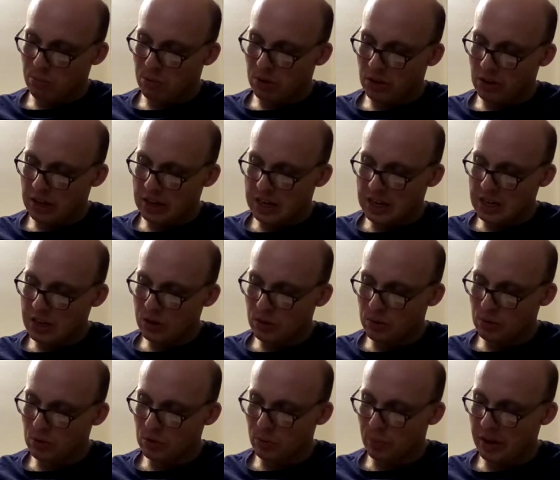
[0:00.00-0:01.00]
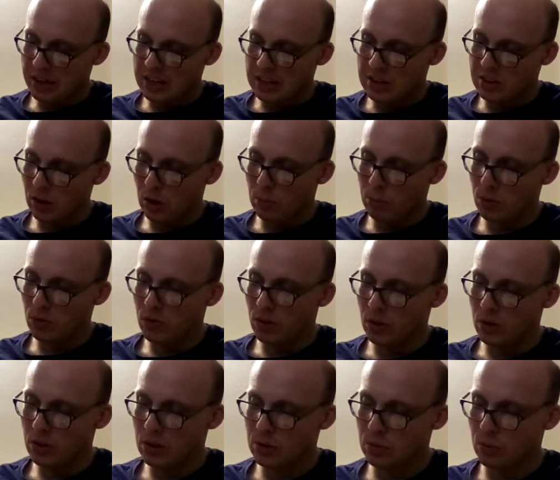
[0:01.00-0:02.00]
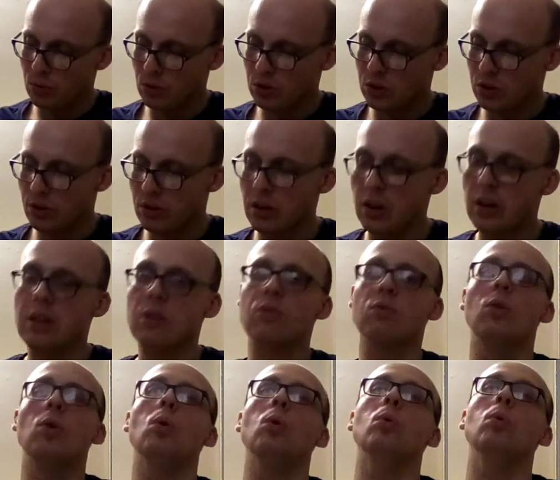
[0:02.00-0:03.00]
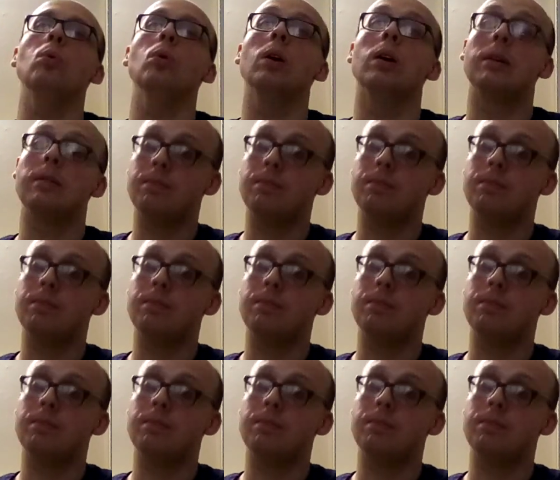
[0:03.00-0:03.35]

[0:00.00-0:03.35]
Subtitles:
but he whose ways are perverse will suddenly fall.